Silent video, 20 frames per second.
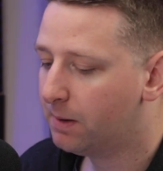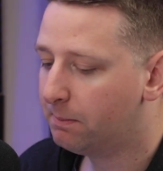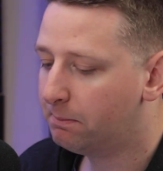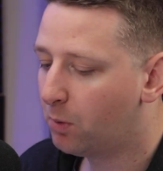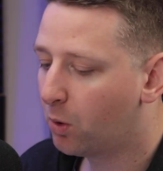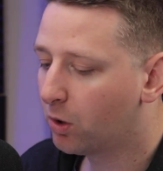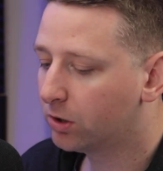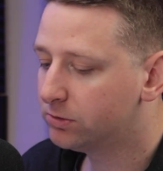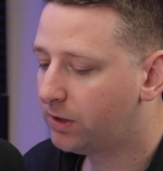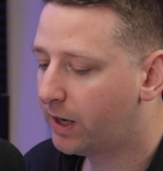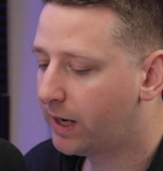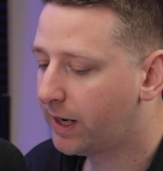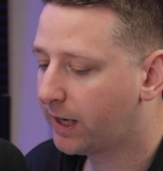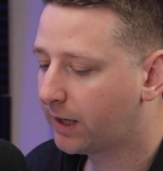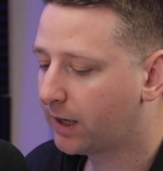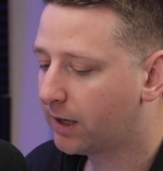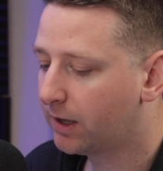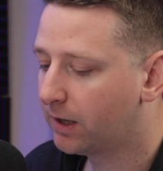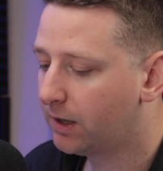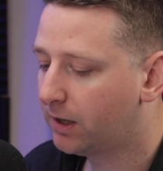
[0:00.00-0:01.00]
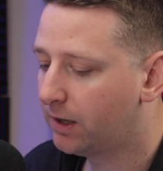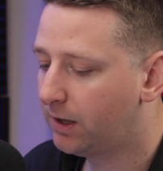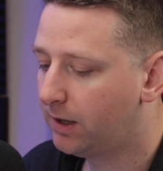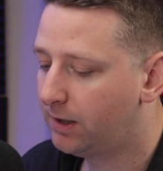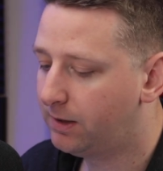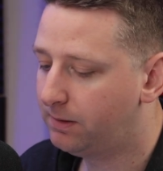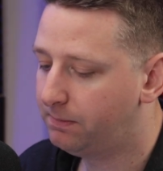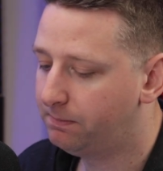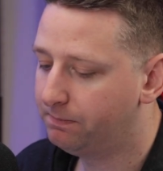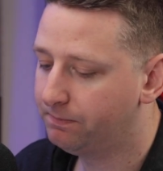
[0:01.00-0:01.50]
More like
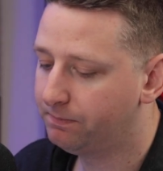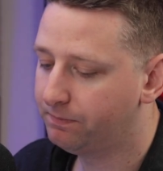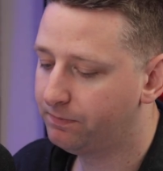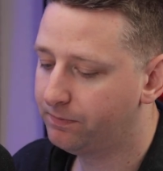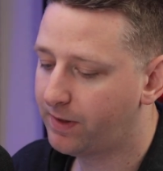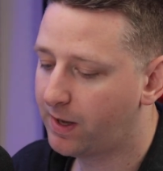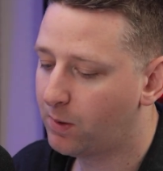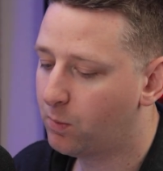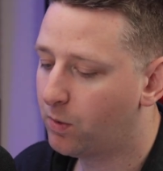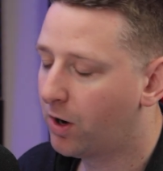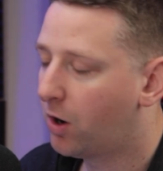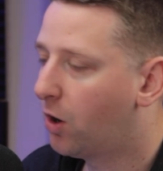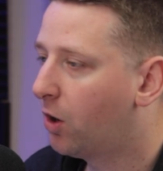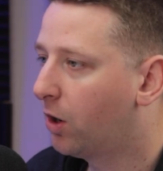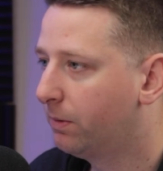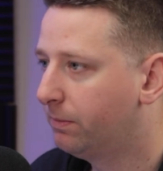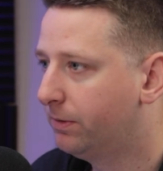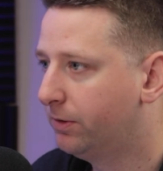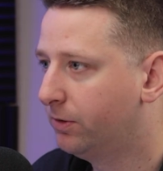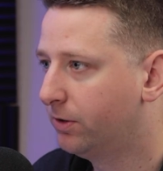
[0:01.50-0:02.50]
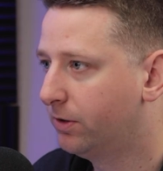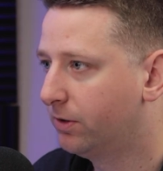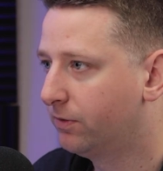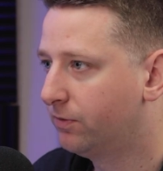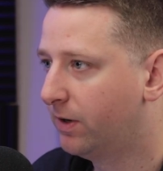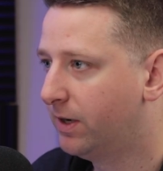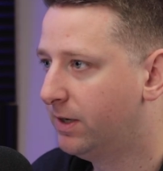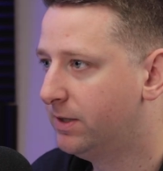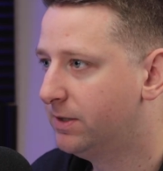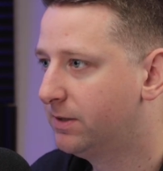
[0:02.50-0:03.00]
they want to harm you or your
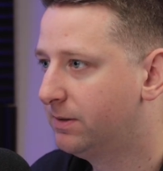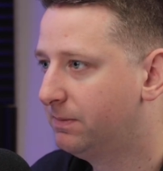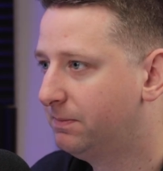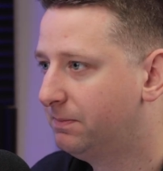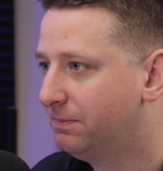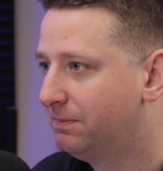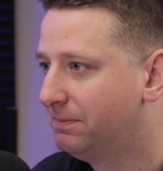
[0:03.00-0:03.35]
friends.